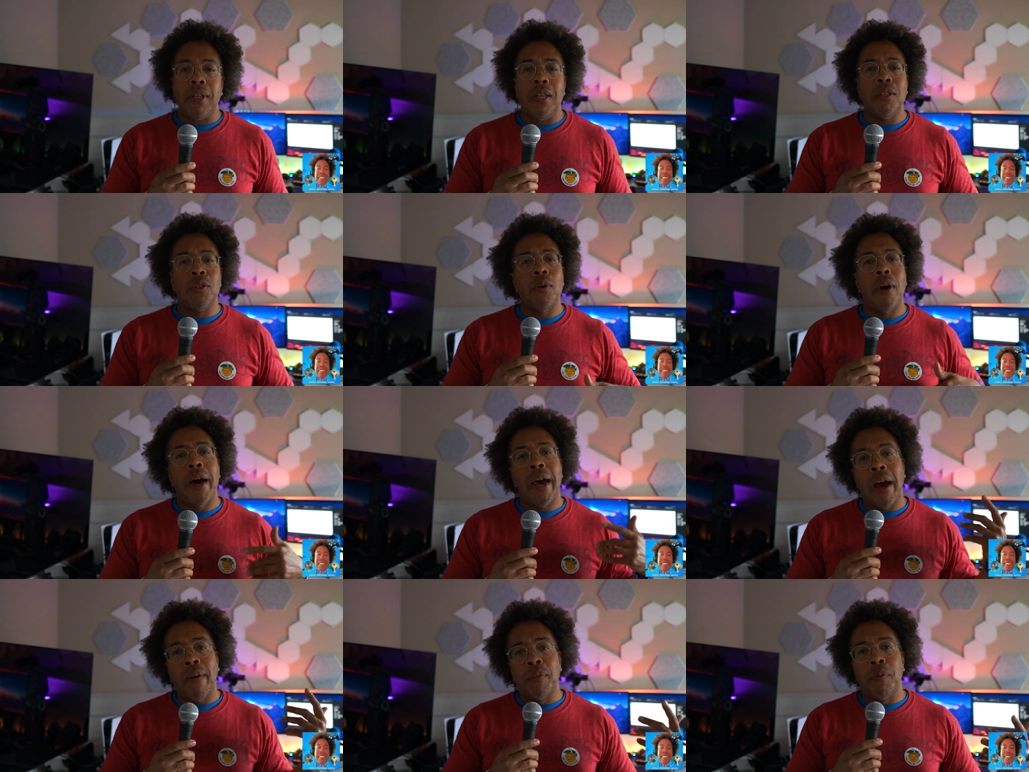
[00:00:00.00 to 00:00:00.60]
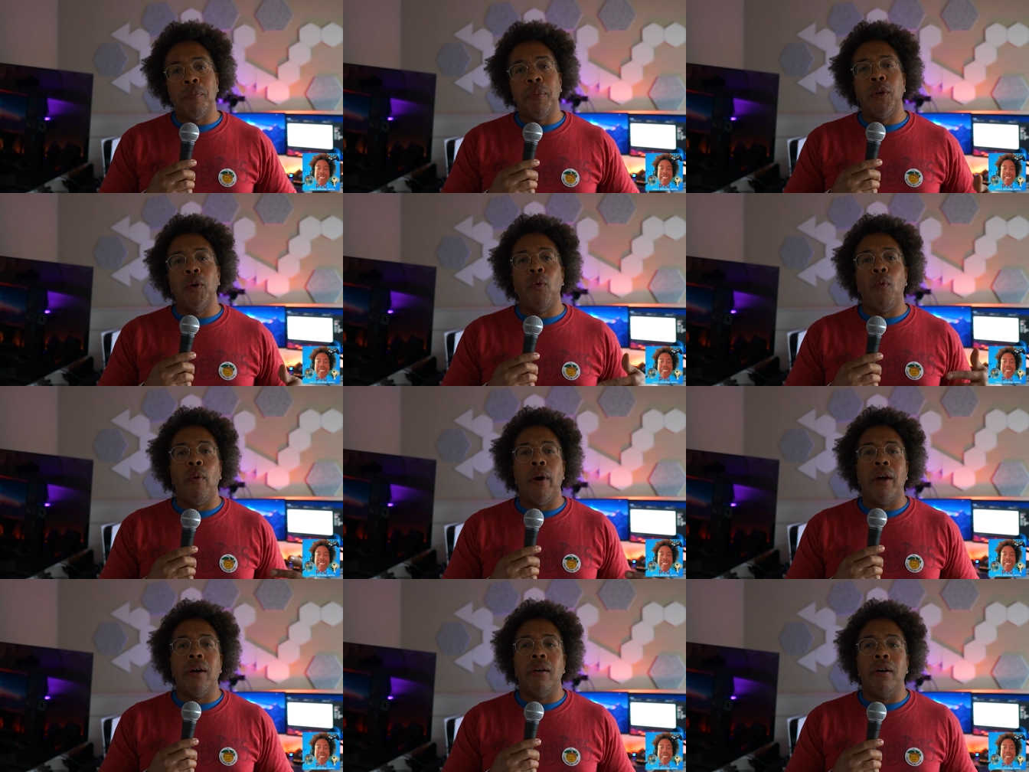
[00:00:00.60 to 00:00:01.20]
so I have to be
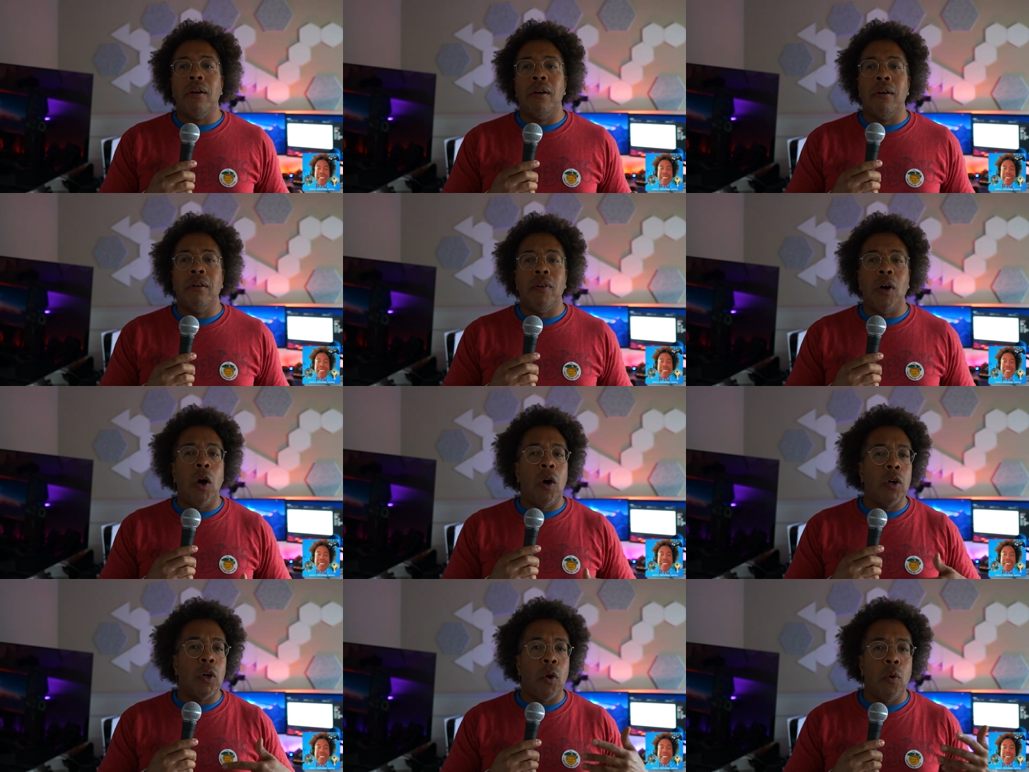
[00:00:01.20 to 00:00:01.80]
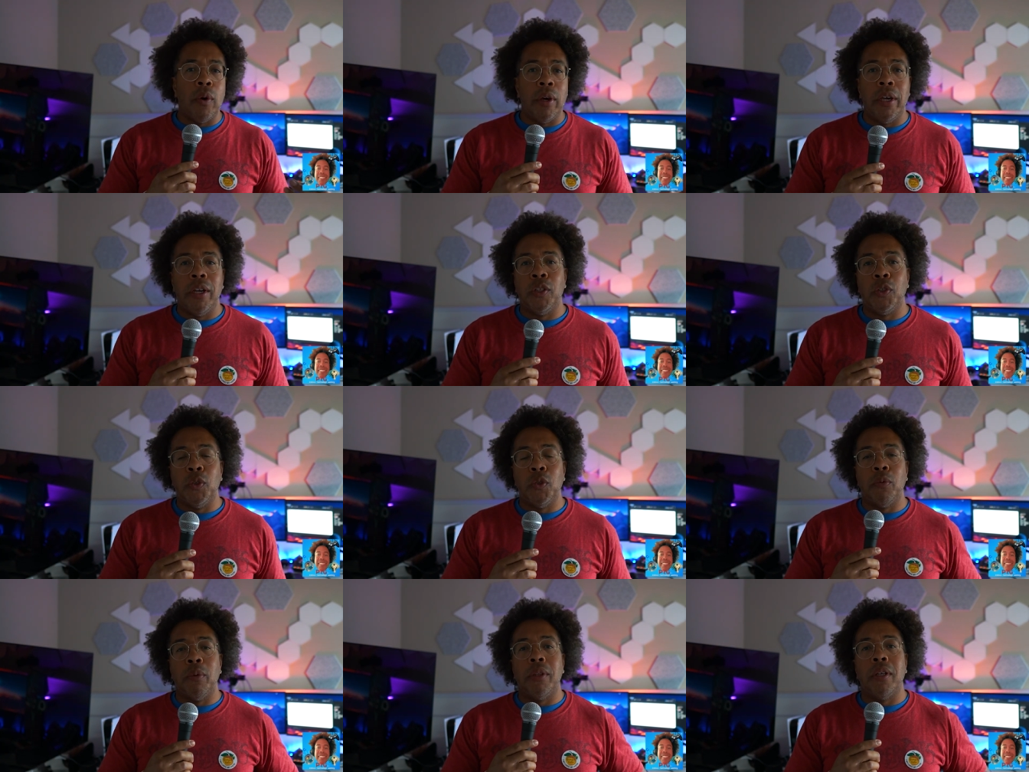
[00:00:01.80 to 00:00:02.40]
aware of ongoing
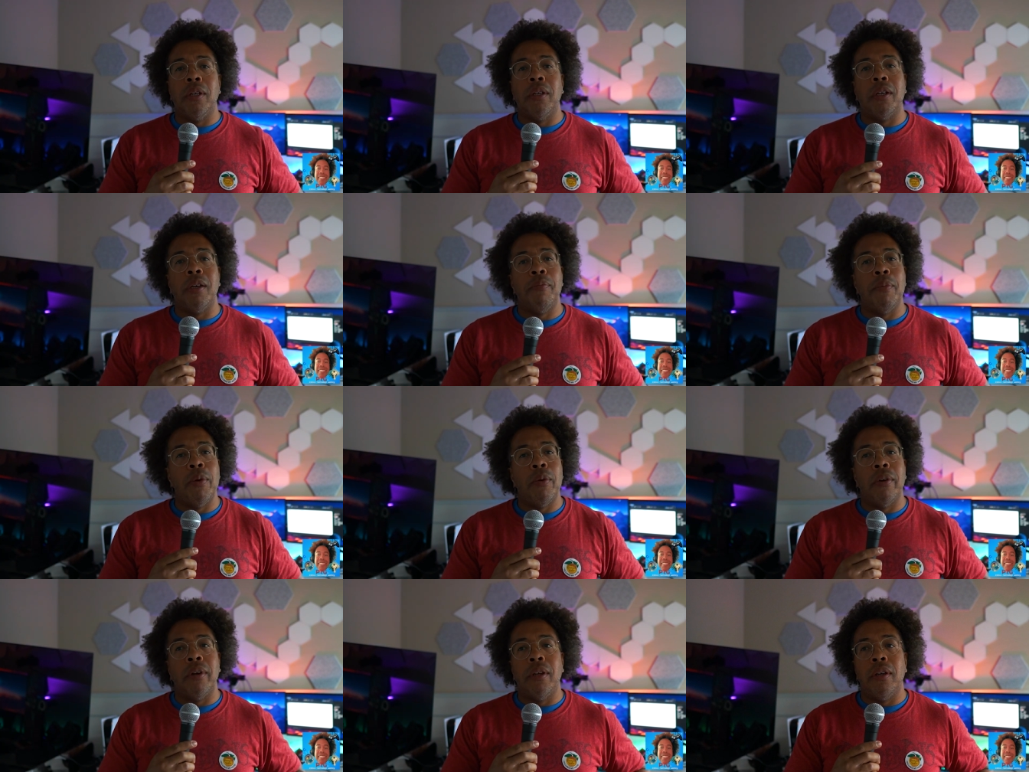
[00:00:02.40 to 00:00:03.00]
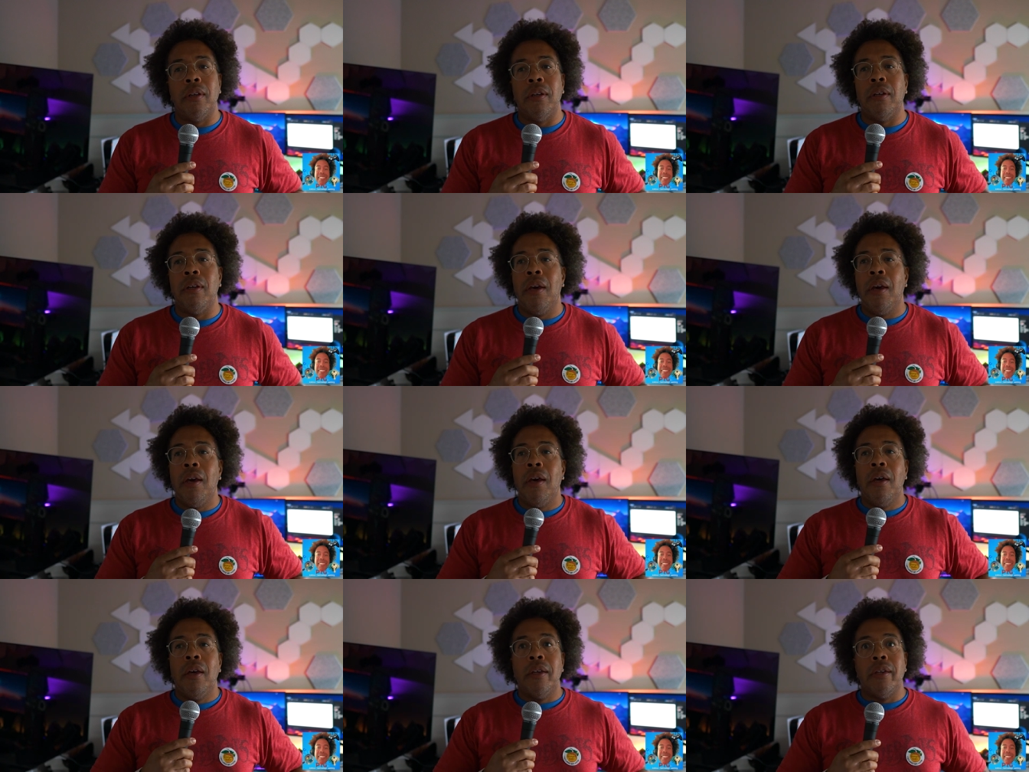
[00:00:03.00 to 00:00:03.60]
issues within the community,
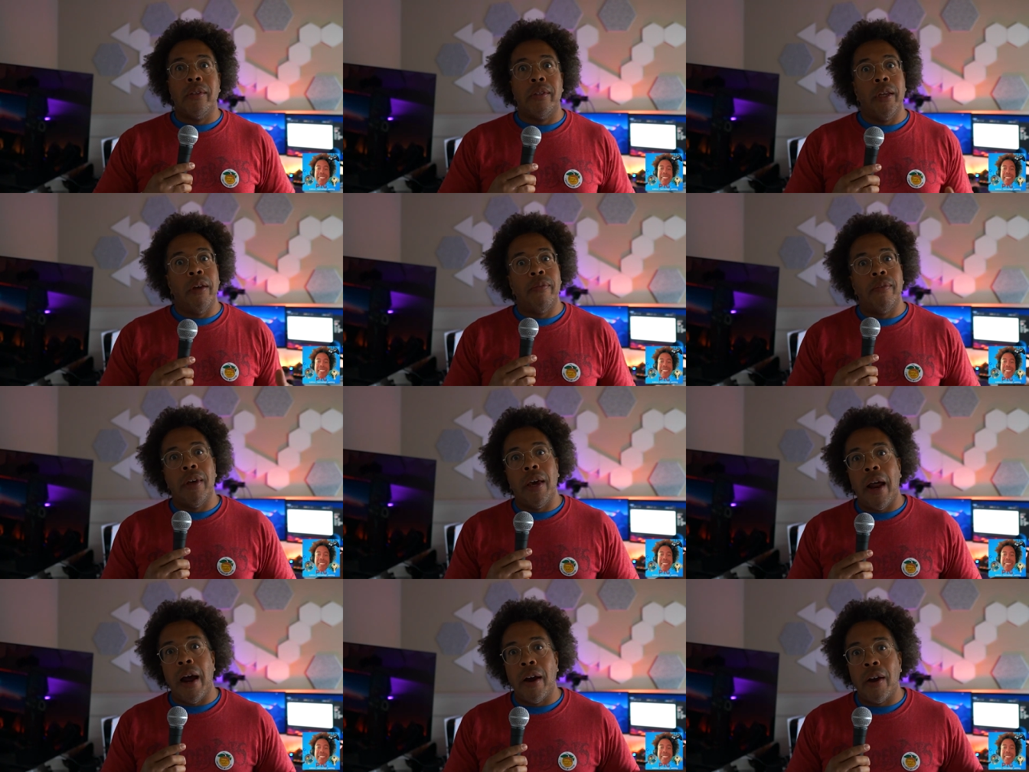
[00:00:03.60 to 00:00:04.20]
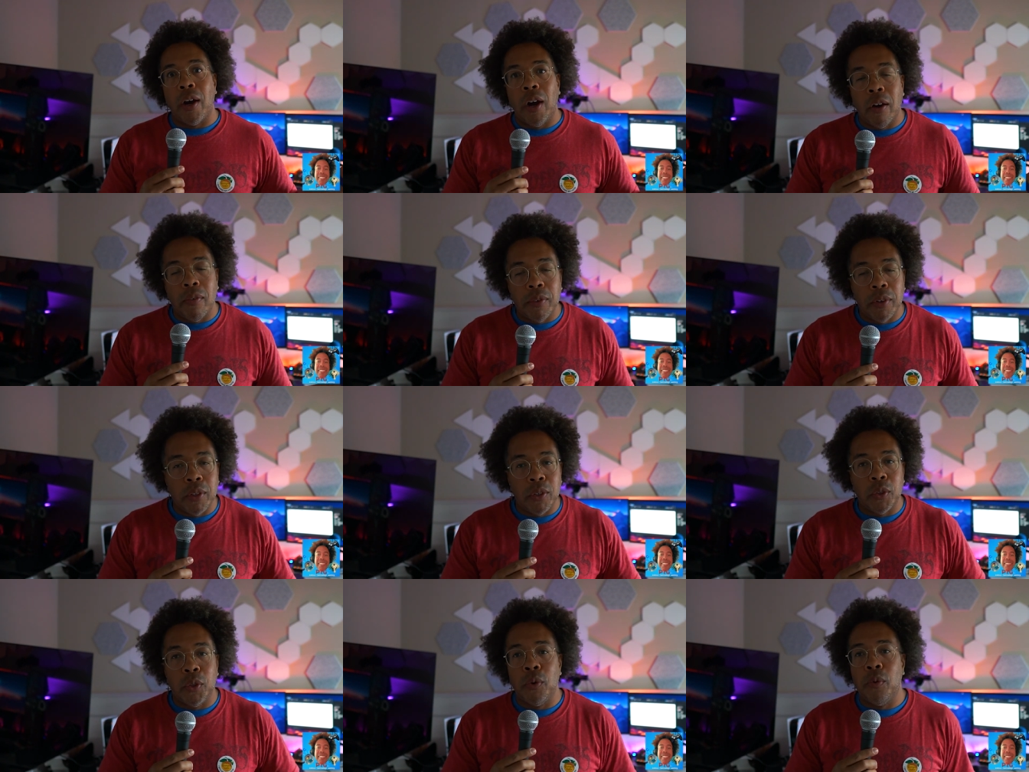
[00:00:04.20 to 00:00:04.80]
stuff that our
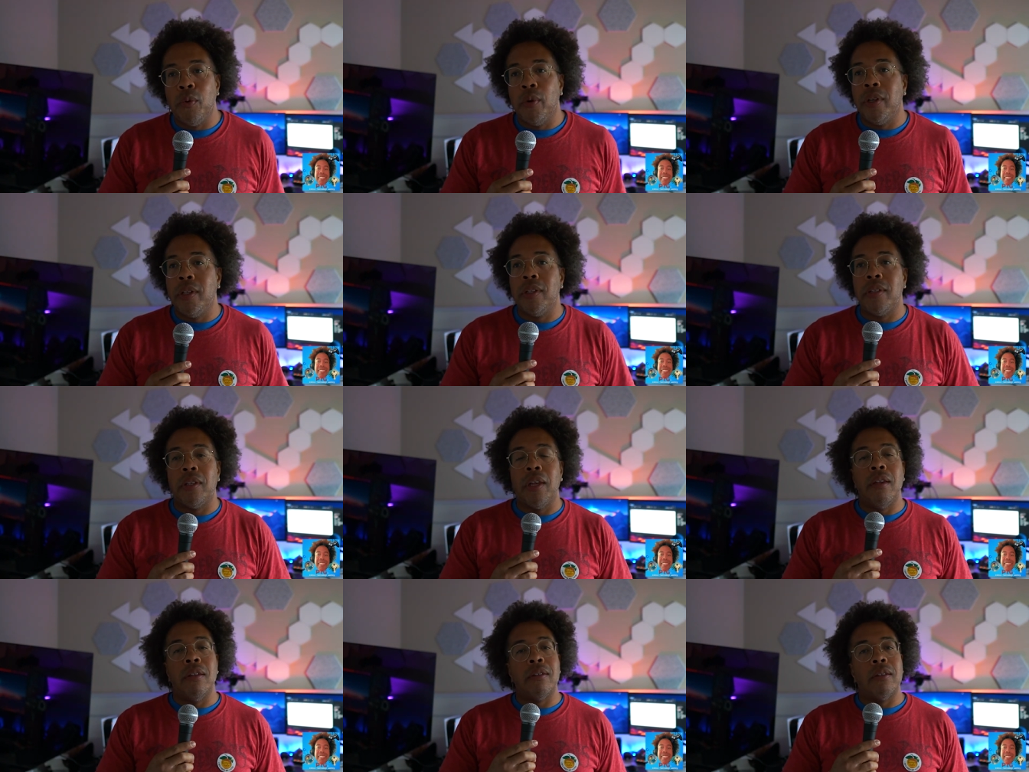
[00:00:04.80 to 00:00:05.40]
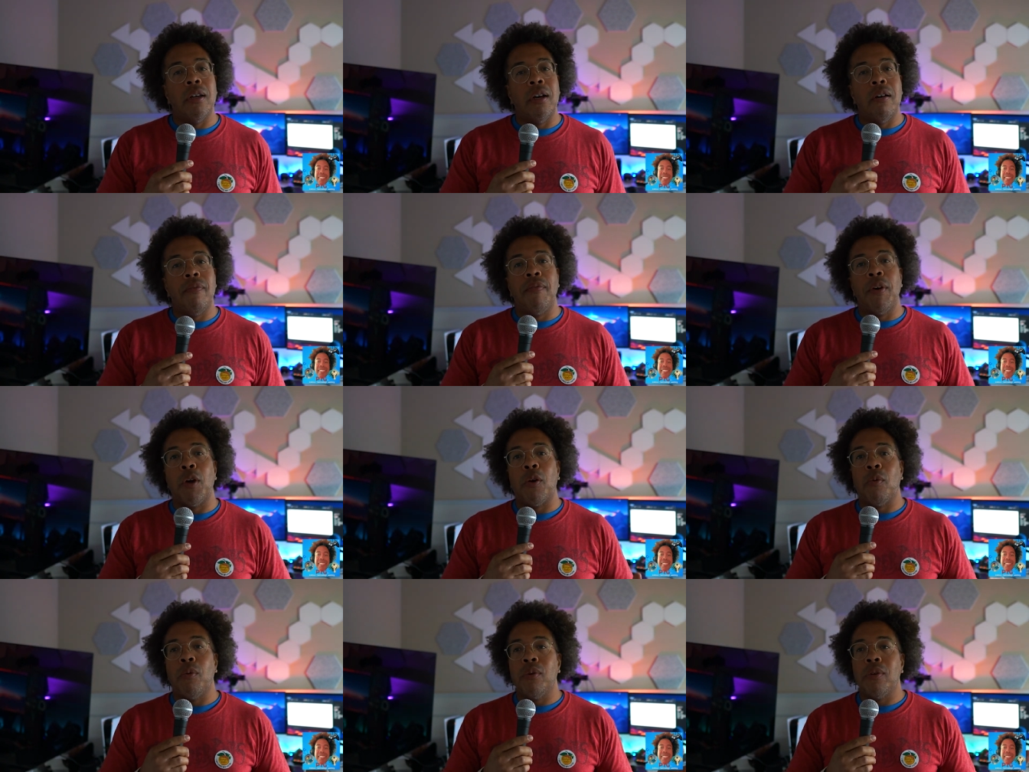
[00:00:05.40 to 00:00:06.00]
government is doing, state stuff,
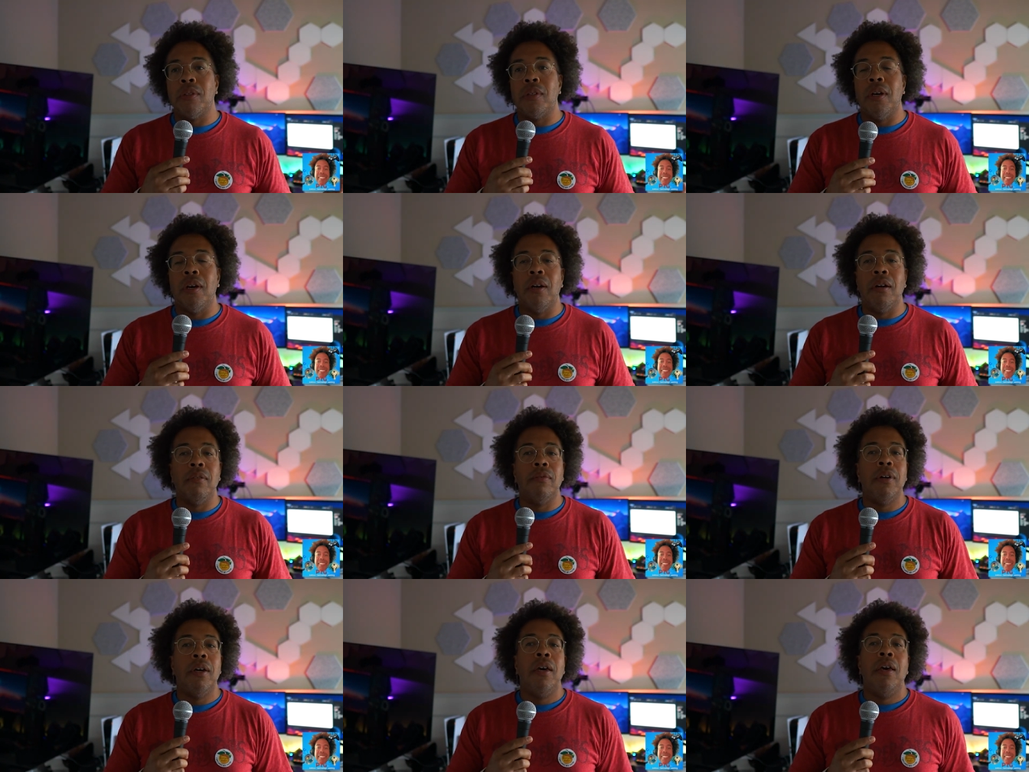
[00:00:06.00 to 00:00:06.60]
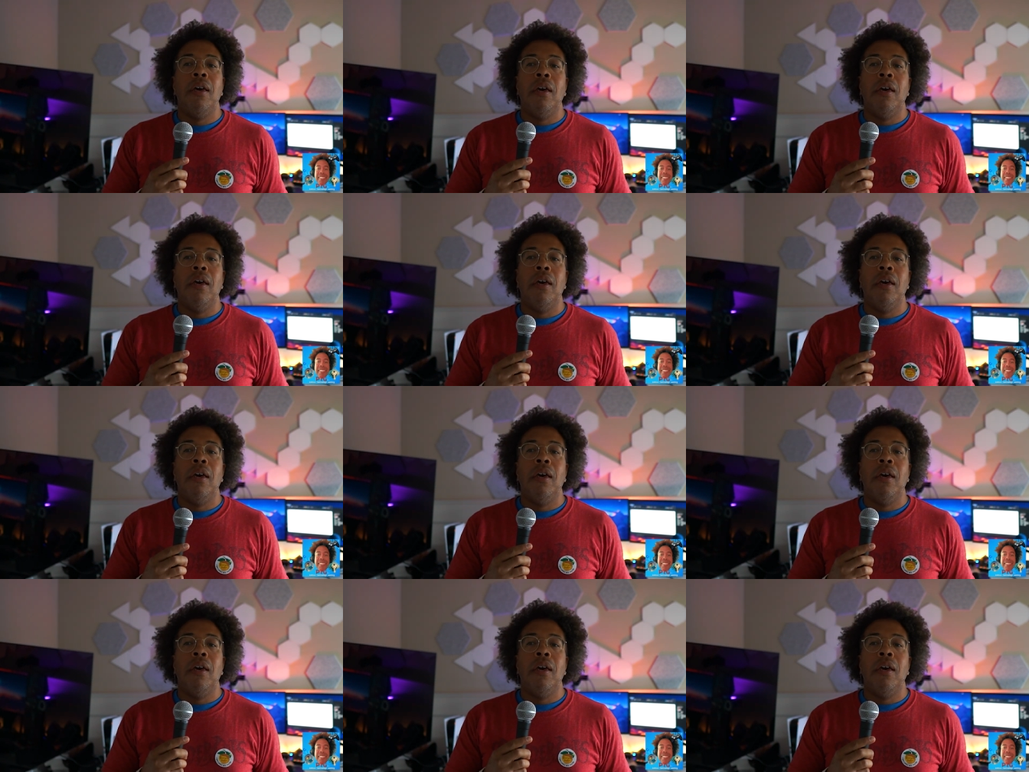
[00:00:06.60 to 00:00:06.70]
federal stuff.